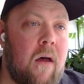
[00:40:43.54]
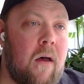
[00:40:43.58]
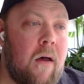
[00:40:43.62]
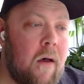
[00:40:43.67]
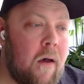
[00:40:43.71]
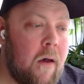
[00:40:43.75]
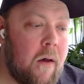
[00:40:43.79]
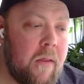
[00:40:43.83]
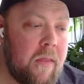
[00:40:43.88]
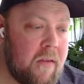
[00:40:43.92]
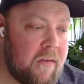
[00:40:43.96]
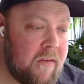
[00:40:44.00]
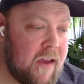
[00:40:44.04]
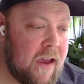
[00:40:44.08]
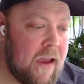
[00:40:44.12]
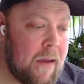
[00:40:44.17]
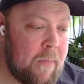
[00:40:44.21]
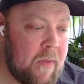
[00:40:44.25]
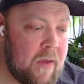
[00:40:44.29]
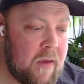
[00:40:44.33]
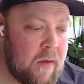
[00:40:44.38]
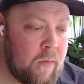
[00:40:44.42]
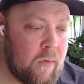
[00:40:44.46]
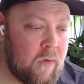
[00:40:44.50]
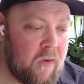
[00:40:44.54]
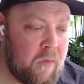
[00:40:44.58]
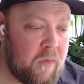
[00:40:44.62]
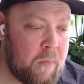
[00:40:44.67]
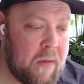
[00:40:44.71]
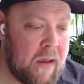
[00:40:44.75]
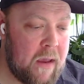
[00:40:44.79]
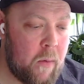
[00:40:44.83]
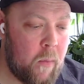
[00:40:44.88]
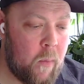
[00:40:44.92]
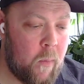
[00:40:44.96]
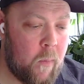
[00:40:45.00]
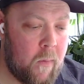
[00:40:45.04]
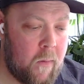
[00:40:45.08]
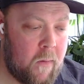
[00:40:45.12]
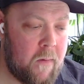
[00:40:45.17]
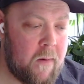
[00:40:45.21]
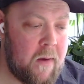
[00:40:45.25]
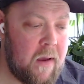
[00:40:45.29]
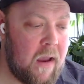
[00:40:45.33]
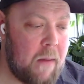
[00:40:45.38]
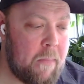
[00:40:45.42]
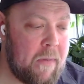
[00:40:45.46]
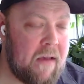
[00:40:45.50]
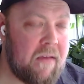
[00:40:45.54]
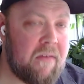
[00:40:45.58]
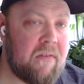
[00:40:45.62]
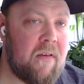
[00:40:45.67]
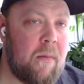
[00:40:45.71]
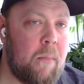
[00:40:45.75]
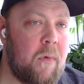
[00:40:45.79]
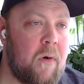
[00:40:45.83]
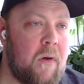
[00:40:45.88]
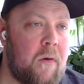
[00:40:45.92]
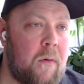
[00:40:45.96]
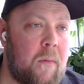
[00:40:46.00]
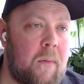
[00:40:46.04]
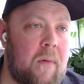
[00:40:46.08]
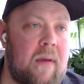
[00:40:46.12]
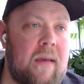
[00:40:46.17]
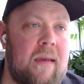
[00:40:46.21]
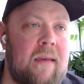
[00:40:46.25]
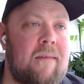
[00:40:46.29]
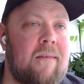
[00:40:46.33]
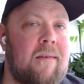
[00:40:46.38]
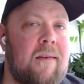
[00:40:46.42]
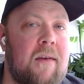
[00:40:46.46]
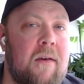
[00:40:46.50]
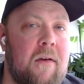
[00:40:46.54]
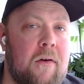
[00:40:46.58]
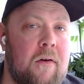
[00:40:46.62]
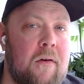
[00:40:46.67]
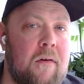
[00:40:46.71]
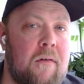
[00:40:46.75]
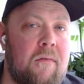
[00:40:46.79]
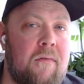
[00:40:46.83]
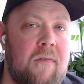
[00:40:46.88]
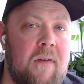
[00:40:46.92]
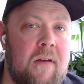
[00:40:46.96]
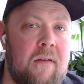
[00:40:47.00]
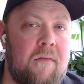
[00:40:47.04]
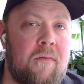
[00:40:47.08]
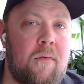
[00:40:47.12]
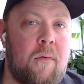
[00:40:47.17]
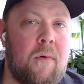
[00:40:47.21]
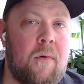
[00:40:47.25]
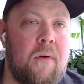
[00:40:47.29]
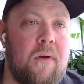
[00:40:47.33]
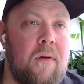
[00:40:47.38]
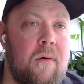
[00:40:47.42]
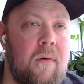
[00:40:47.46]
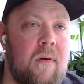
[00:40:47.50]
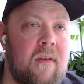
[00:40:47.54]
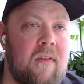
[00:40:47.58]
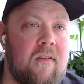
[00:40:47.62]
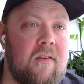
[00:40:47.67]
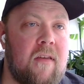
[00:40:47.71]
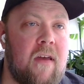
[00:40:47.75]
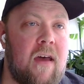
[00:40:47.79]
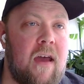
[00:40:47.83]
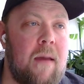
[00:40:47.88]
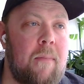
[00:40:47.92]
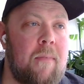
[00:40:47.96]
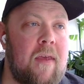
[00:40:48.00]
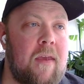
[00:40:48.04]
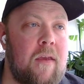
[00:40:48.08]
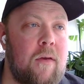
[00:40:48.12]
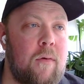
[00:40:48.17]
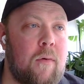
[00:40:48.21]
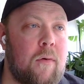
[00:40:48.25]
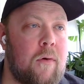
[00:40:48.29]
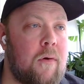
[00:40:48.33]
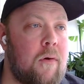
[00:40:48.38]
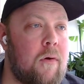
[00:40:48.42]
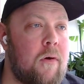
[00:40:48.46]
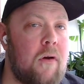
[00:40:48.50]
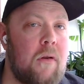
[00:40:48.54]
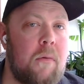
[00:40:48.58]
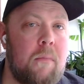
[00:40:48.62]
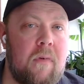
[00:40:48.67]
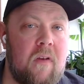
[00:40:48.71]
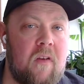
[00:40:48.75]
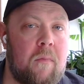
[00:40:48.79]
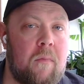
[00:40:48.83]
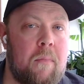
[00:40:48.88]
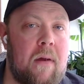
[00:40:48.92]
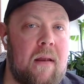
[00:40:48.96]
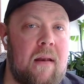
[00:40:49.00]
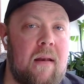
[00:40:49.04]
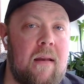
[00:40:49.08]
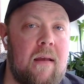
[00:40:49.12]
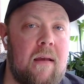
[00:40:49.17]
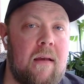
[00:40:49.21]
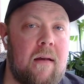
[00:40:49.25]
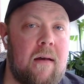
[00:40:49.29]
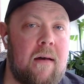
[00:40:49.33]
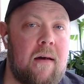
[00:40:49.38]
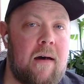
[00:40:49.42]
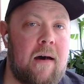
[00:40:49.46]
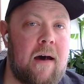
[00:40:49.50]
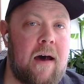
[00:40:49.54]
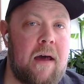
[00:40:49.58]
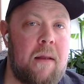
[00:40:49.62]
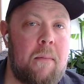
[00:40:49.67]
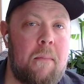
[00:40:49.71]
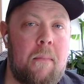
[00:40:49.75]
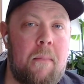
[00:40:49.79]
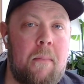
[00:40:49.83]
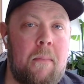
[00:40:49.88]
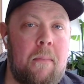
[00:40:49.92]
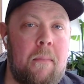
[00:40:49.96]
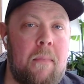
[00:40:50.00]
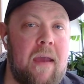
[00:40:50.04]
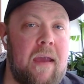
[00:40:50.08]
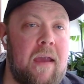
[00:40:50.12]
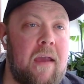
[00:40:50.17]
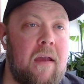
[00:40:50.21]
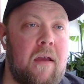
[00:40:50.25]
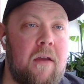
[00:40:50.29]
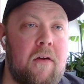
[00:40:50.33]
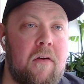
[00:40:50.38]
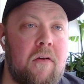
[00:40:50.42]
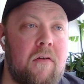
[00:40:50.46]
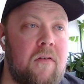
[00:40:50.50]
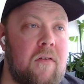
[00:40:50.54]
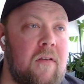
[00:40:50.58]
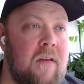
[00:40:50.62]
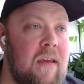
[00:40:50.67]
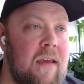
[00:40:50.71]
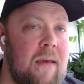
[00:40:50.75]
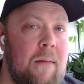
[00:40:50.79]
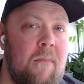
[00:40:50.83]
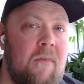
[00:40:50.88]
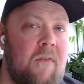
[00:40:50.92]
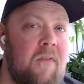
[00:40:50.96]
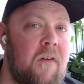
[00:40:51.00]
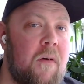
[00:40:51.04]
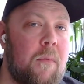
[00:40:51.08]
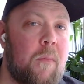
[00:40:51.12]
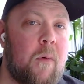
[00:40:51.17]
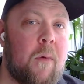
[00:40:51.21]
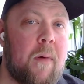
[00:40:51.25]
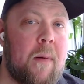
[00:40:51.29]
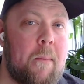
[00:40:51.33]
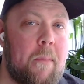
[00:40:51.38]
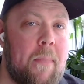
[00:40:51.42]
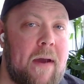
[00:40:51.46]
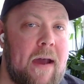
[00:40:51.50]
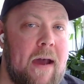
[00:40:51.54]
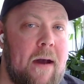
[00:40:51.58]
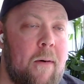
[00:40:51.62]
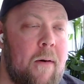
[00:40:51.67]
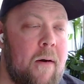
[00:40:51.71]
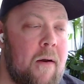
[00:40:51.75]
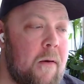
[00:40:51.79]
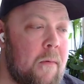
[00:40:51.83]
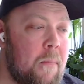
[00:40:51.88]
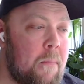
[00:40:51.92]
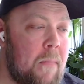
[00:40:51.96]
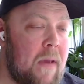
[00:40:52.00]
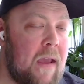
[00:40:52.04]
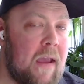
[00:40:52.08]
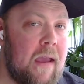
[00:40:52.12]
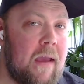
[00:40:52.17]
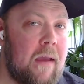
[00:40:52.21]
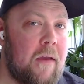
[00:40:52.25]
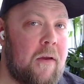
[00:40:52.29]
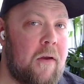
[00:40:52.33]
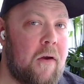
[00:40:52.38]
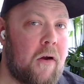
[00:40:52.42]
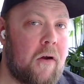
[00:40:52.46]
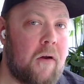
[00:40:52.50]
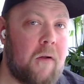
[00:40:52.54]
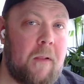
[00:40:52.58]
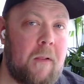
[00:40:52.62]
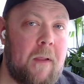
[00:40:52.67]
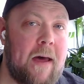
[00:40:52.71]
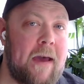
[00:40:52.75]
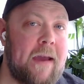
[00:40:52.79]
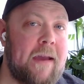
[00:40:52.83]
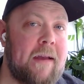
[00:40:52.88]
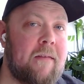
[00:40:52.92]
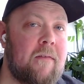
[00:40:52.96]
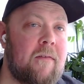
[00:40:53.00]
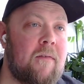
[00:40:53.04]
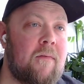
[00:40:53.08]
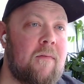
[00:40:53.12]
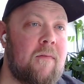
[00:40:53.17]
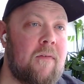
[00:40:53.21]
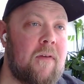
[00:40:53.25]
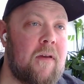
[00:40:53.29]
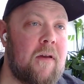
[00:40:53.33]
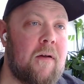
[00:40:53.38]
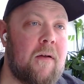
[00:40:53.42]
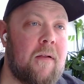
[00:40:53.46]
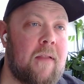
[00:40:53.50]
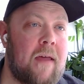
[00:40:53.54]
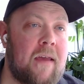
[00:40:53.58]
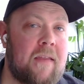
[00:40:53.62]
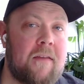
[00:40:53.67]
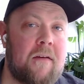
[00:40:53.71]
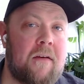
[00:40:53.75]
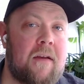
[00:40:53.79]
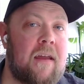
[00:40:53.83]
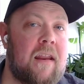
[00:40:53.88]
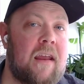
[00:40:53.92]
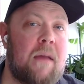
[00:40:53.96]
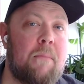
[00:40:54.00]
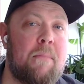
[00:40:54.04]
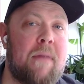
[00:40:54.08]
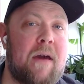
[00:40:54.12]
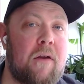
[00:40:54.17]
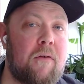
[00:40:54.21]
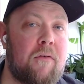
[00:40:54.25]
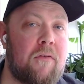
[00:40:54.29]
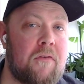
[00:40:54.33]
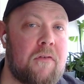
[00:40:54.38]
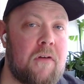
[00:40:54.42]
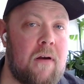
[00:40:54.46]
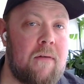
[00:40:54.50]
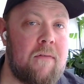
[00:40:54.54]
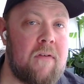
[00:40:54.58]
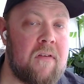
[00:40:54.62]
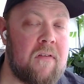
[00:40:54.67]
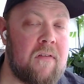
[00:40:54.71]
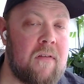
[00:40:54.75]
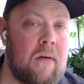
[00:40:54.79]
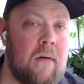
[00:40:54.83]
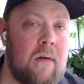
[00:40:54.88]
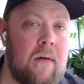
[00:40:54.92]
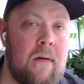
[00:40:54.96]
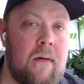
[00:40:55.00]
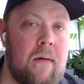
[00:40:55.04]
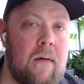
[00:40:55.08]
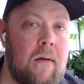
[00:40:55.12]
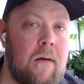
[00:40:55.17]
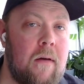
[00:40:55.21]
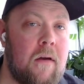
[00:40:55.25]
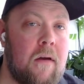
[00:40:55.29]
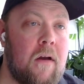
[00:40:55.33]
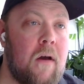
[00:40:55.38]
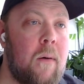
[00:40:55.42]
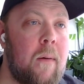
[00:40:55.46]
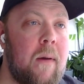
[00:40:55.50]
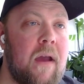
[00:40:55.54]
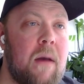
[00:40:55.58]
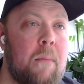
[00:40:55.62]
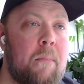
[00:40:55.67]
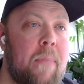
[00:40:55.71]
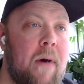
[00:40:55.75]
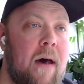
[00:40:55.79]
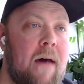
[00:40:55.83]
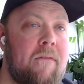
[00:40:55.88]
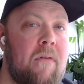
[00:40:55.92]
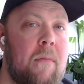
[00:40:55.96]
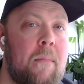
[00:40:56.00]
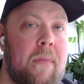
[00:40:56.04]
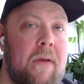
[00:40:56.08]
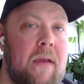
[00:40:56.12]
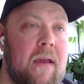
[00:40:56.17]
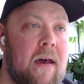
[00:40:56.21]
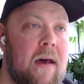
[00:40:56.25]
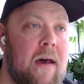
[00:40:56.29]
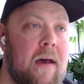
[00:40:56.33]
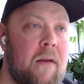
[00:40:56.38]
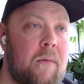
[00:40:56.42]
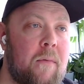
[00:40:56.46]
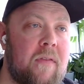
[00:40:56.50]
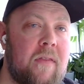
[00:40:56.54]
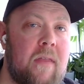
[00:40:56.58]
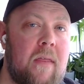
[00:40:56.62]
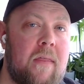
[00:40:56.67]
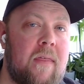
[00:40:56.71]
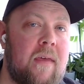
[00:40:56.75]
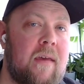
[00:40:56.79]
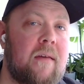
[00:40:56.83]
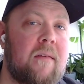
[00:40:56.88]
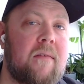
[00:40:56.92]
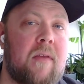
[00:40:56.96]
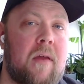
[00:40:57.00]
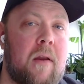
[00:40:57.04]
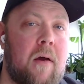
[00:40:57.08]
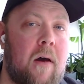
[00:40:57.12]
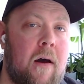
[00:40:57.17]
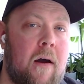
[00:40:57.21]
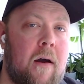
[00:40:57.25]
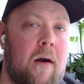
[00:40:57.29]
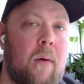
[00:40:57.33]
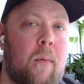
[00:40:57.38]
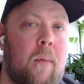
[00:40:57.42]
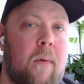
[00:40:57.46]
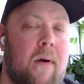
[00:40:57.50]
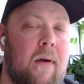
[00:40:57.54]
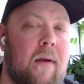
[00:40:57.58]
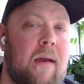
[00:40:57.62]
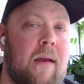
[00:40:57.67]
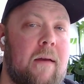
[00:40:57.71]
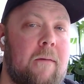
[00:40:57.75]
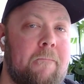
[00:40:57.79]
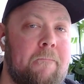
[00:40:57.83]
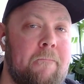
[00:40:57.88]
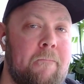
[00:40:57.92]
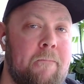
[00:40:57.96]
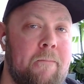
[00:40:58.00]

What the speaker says: All the time that you spend worrying about someone who isn't a good fit for you is time that you could be spending on making your team feel more empowered, making your clients feel like they're getting a better service, going above and beyond with the things that are working,